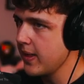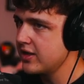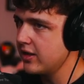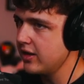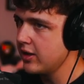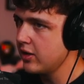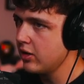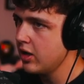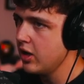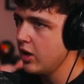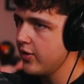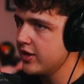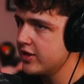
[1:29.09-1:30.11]
and let's clear
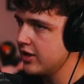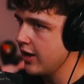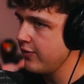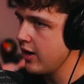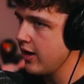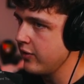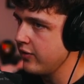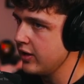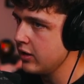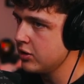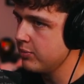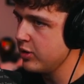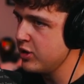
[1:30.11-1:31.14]
all this stuff off of
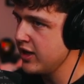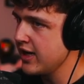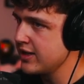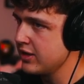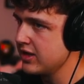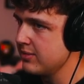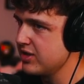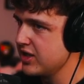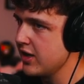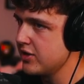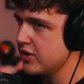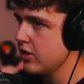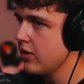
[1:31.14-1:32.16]
here, putting you guys under some
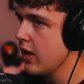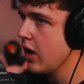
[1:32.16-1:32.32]
sauce here.